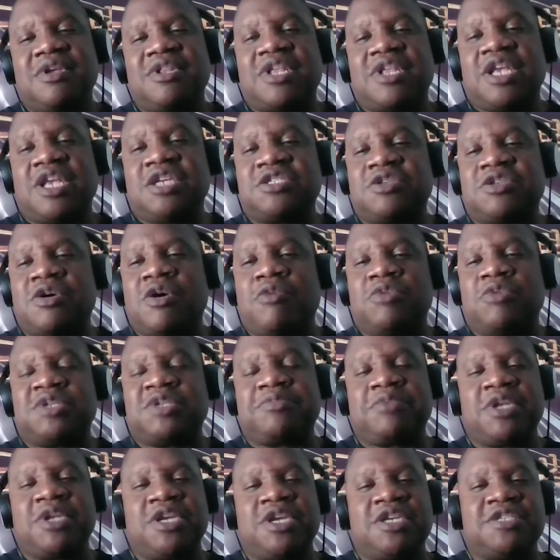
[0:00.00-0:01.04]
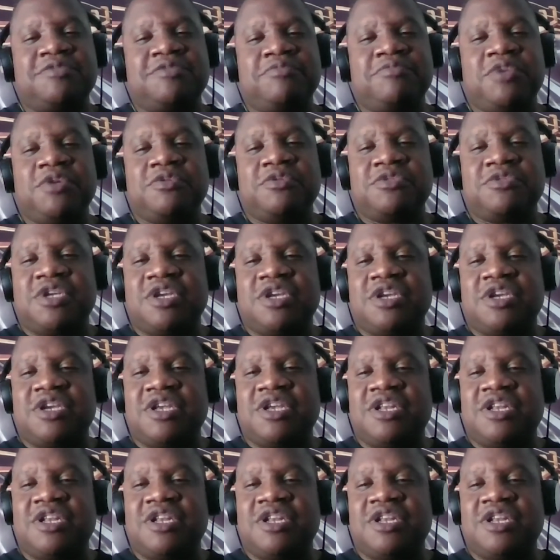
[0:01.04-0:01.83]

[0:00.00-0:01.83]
they used to always play his music,